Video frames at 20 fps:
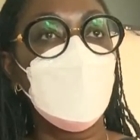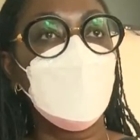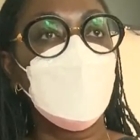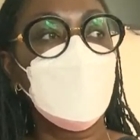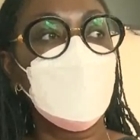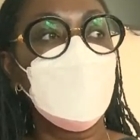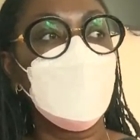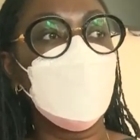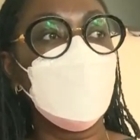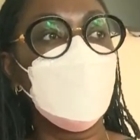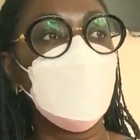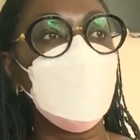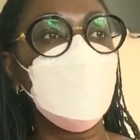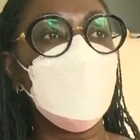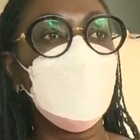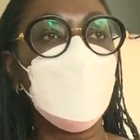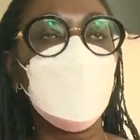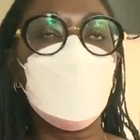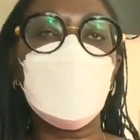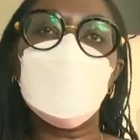of the bill,
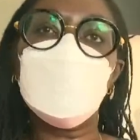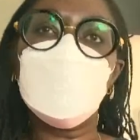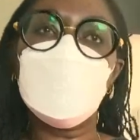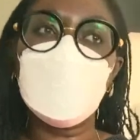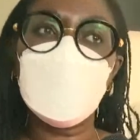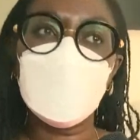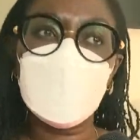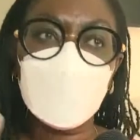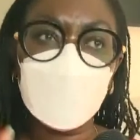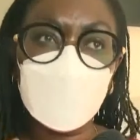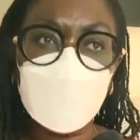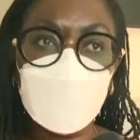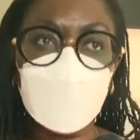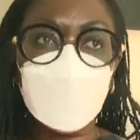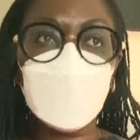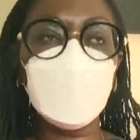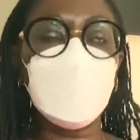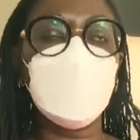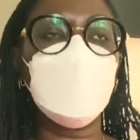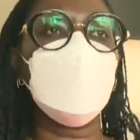when you look at the
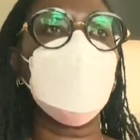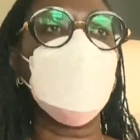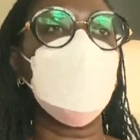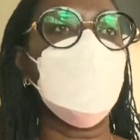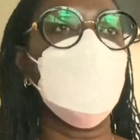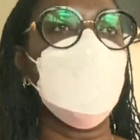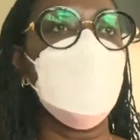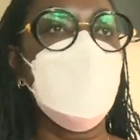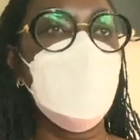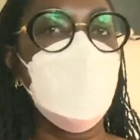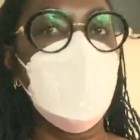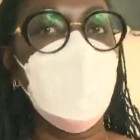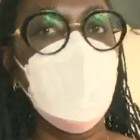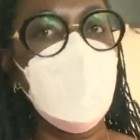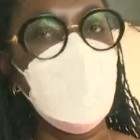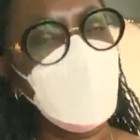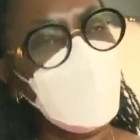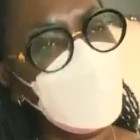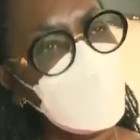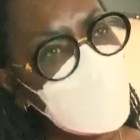definition
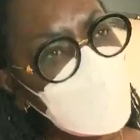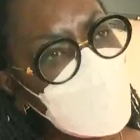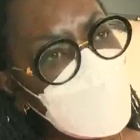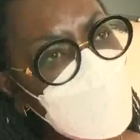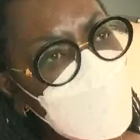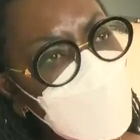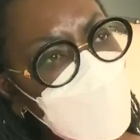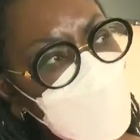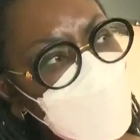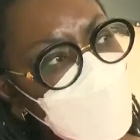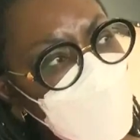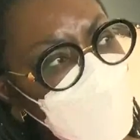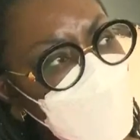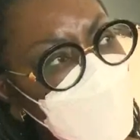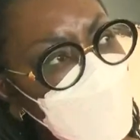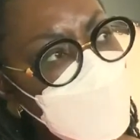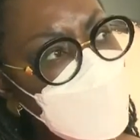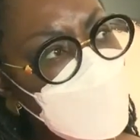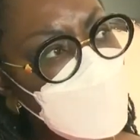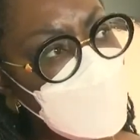of Ghanaian
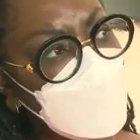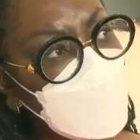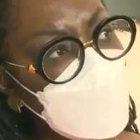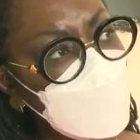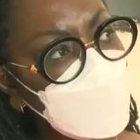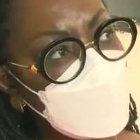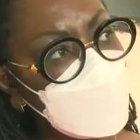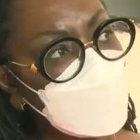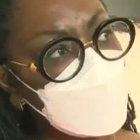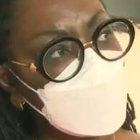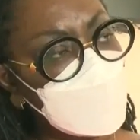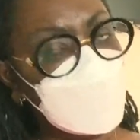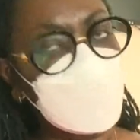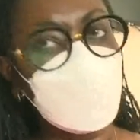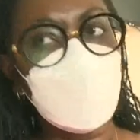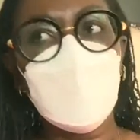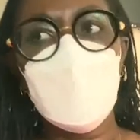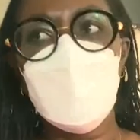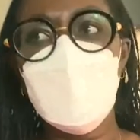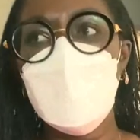family
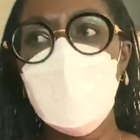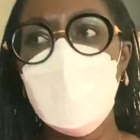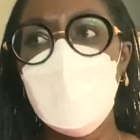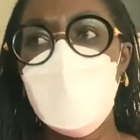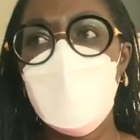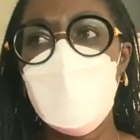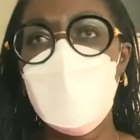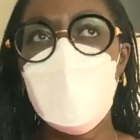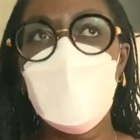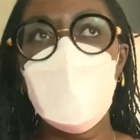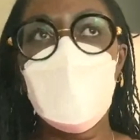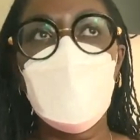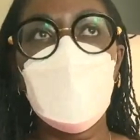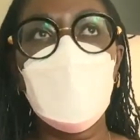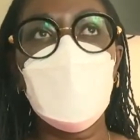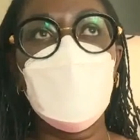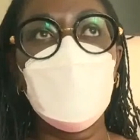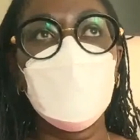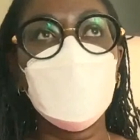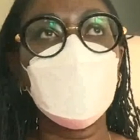values
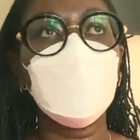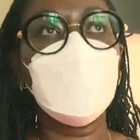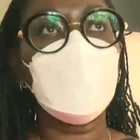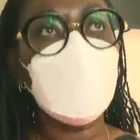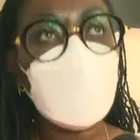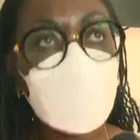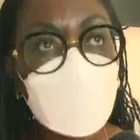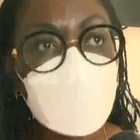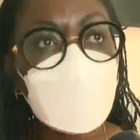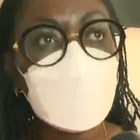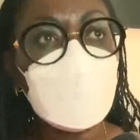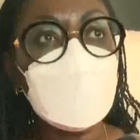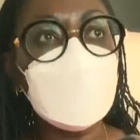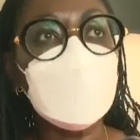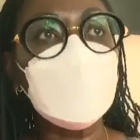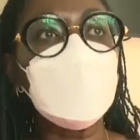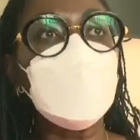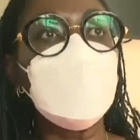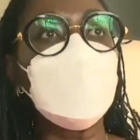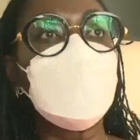and the
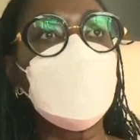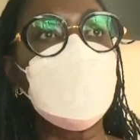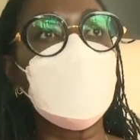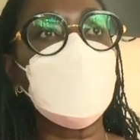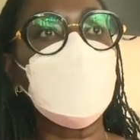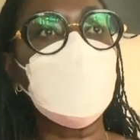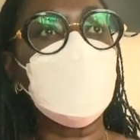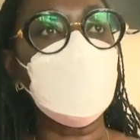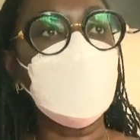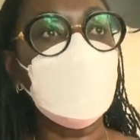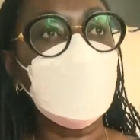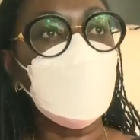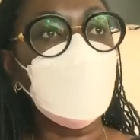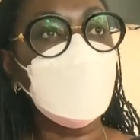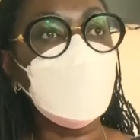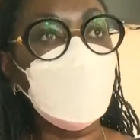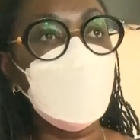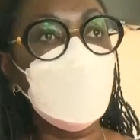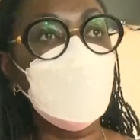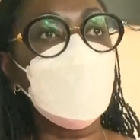criminalization
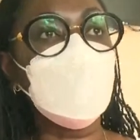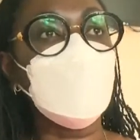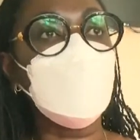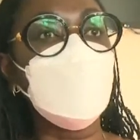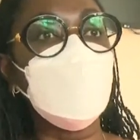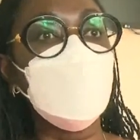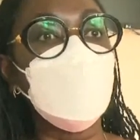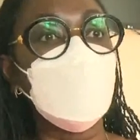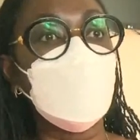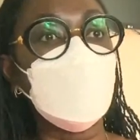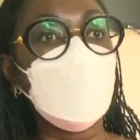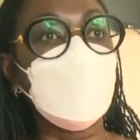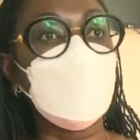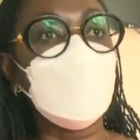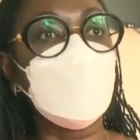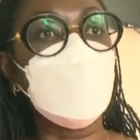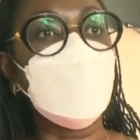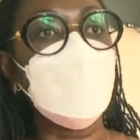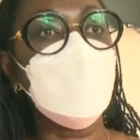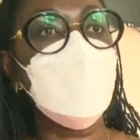of those who
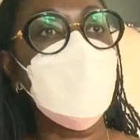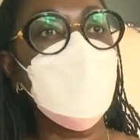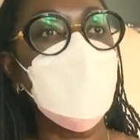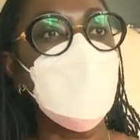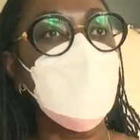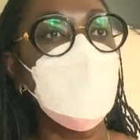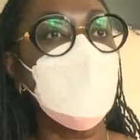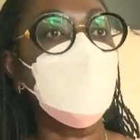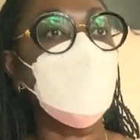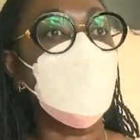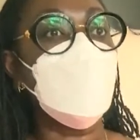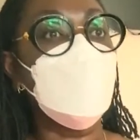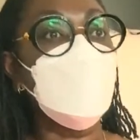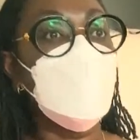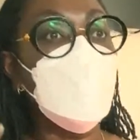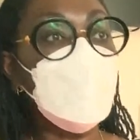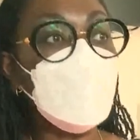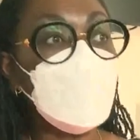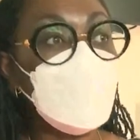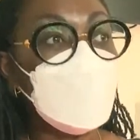don't
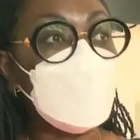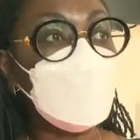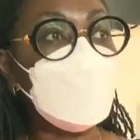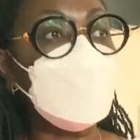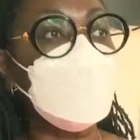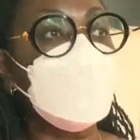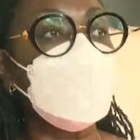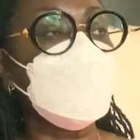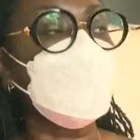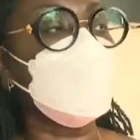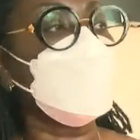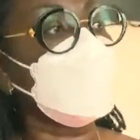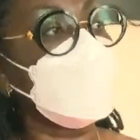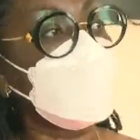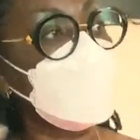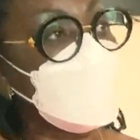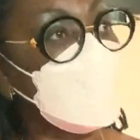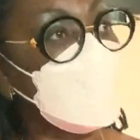promote or